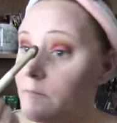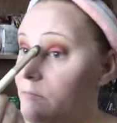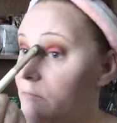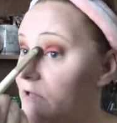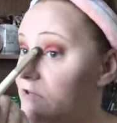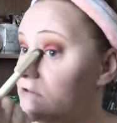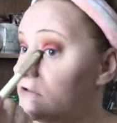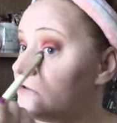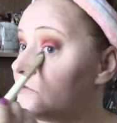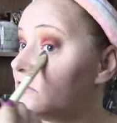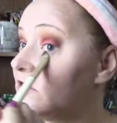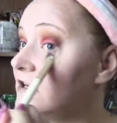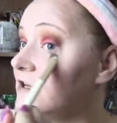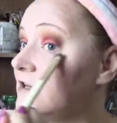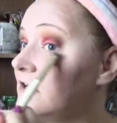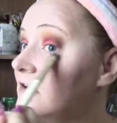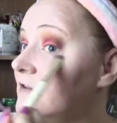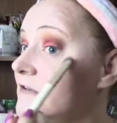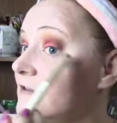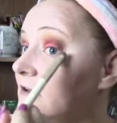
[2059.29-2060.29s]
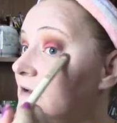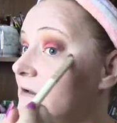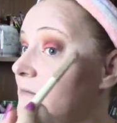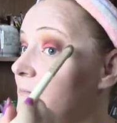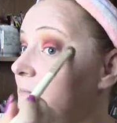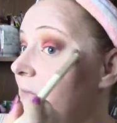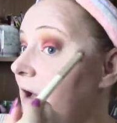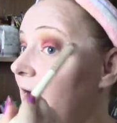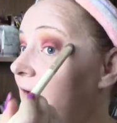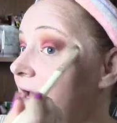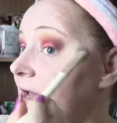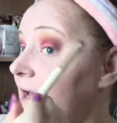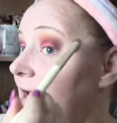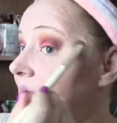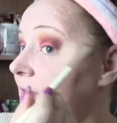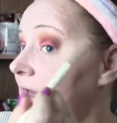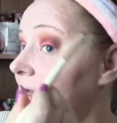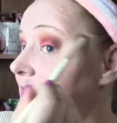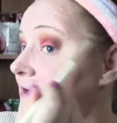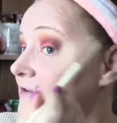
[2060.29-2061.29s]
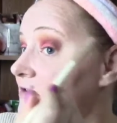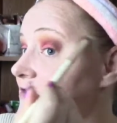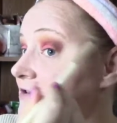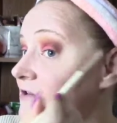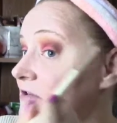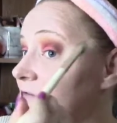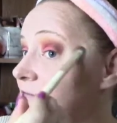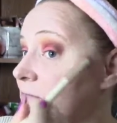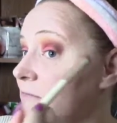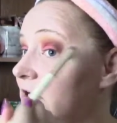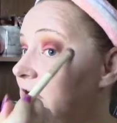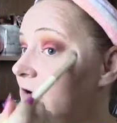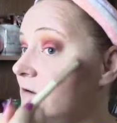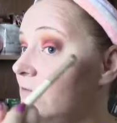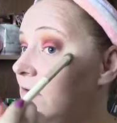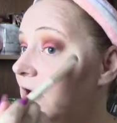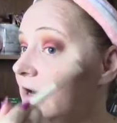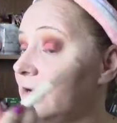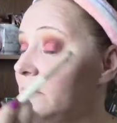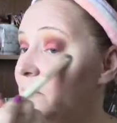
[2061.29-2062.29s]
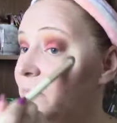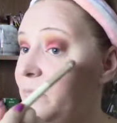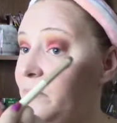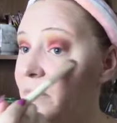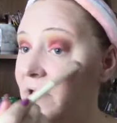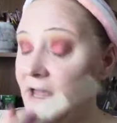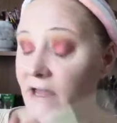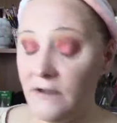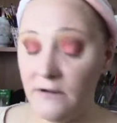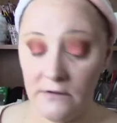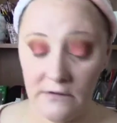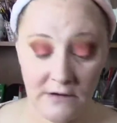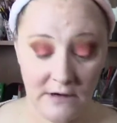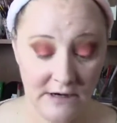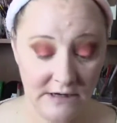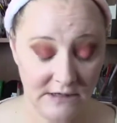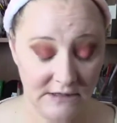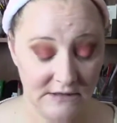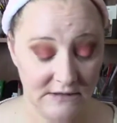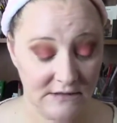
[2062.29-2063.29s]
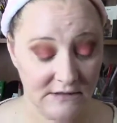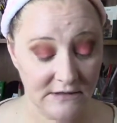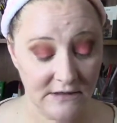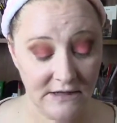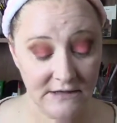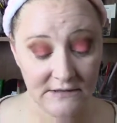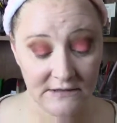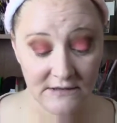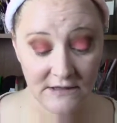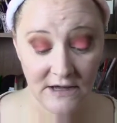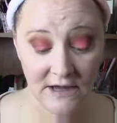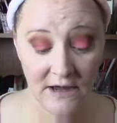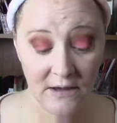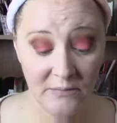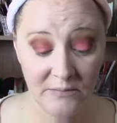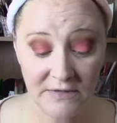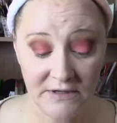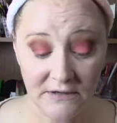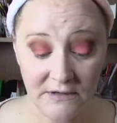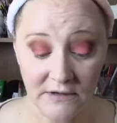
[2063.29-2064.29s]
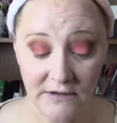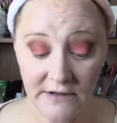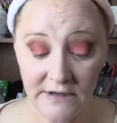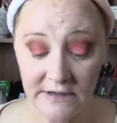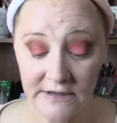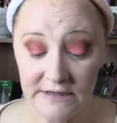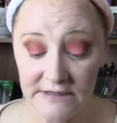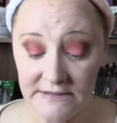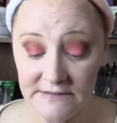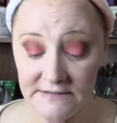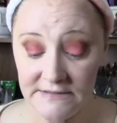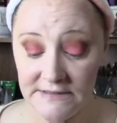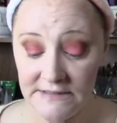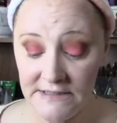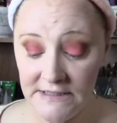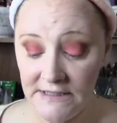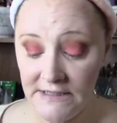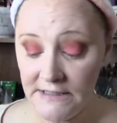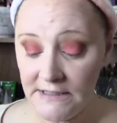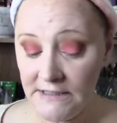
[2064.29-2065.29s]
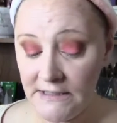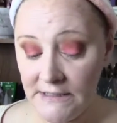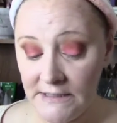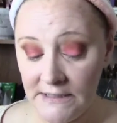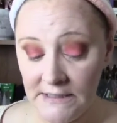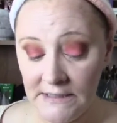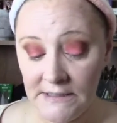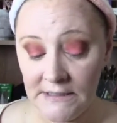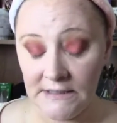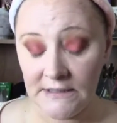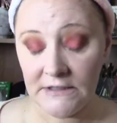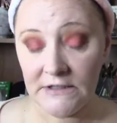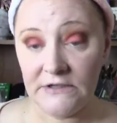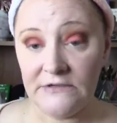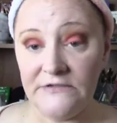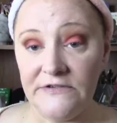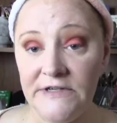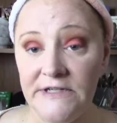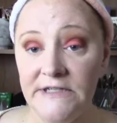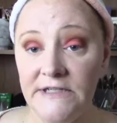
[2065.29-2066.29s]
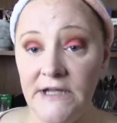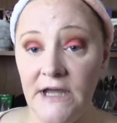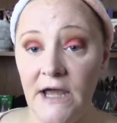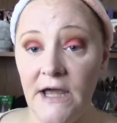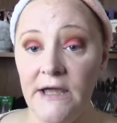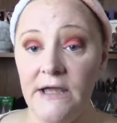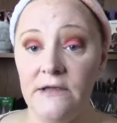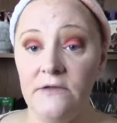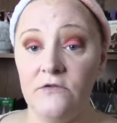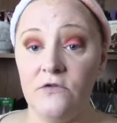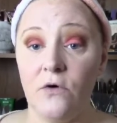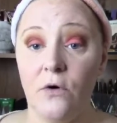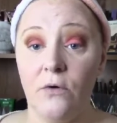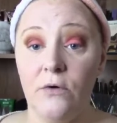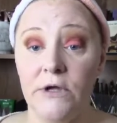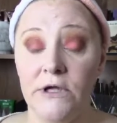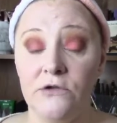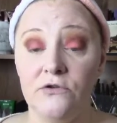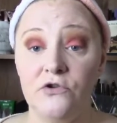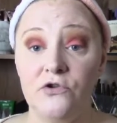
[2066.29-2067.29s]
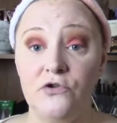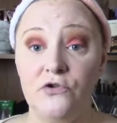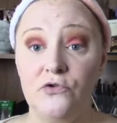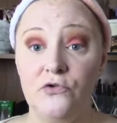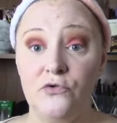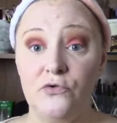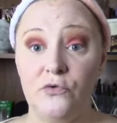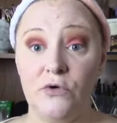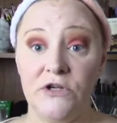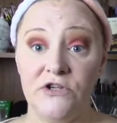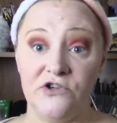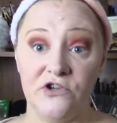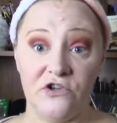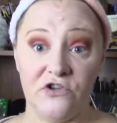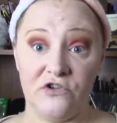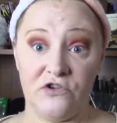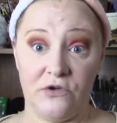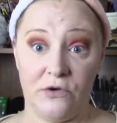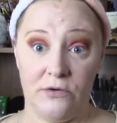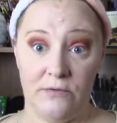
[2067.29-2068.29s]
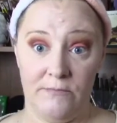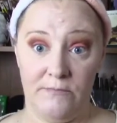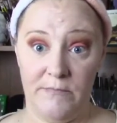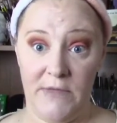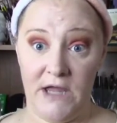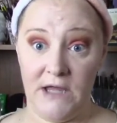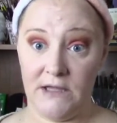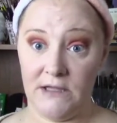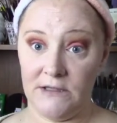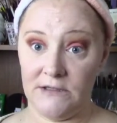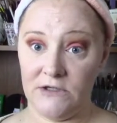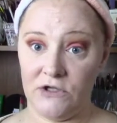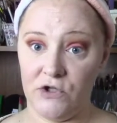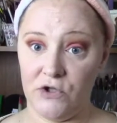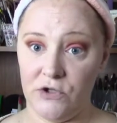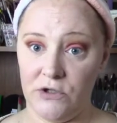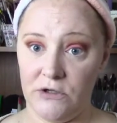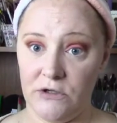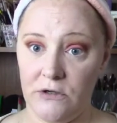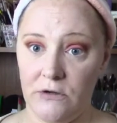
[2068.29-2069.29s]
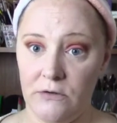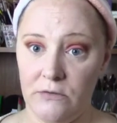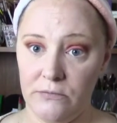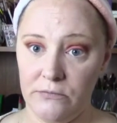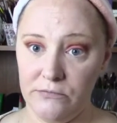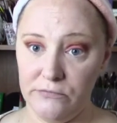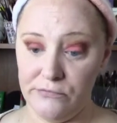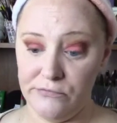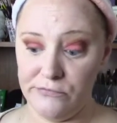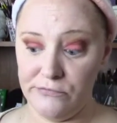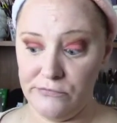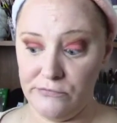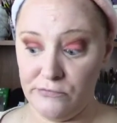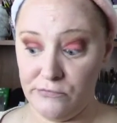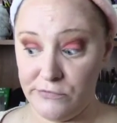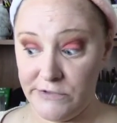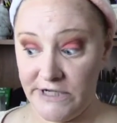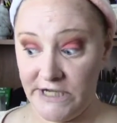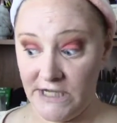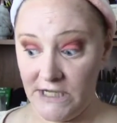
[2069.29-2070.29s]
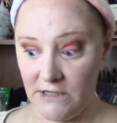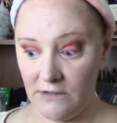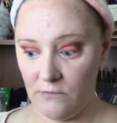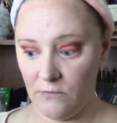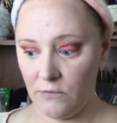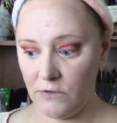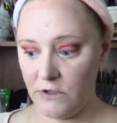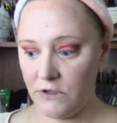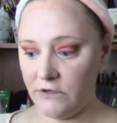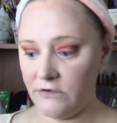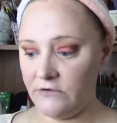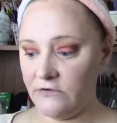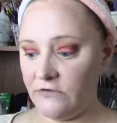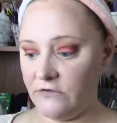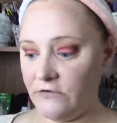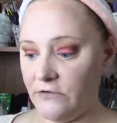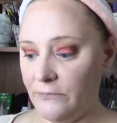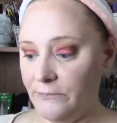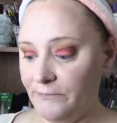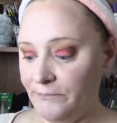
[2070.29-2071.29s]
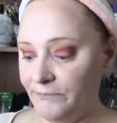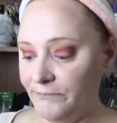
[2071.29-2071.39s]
But the trick is, at my age, we don't want to bake or anything like that, because, girlfriend, that is going to just make it look way worse.